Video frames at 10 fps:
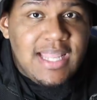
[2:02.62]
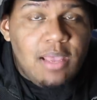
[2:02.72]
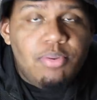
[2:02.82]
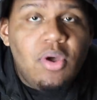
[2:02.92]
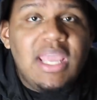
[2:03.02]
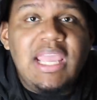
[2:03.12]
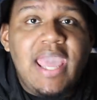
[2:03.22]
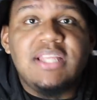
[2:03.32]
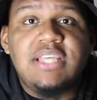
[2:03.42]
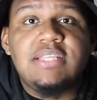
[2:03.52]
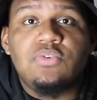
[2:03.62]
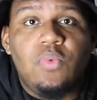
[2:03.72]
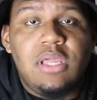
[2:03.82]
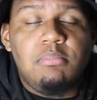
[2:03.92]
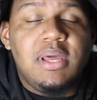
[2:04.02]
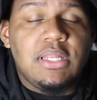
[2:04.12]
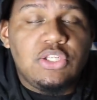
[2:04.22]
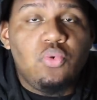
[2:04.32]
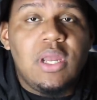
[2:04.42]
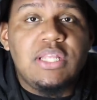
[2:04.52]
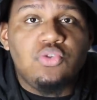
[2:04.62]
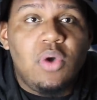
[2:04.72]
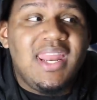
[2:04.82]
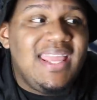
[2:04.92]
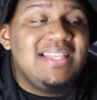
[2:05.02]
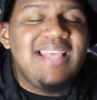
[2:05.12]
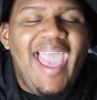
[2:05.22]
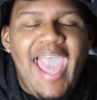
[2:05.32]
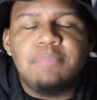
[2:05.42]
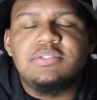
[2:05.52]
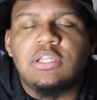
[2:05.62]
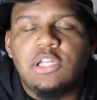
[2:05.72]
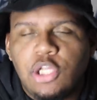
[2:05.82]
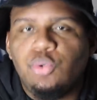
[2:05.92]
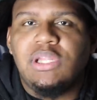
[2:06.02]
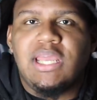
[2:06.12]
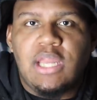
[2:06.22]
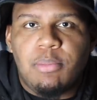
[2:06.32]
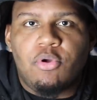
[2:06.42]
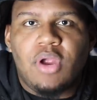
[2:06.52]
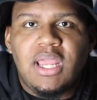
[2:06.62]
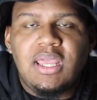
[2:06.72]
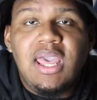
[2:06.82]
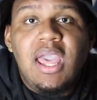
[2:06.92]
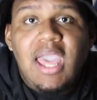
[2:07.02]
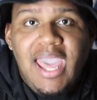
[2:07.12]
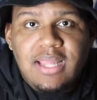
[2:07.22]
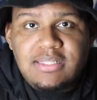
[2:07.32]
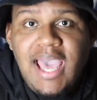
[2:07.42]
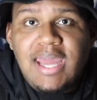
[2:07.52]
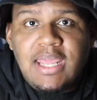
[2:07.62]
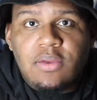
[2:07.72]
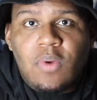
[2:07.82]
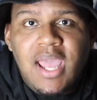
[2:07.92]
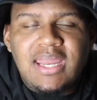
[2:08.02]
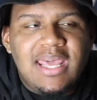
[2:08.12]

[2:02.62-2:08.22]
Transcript: standpoint, he ain't Jason Witten, but in 2020, he's absolutely an upgrade at tight end, right?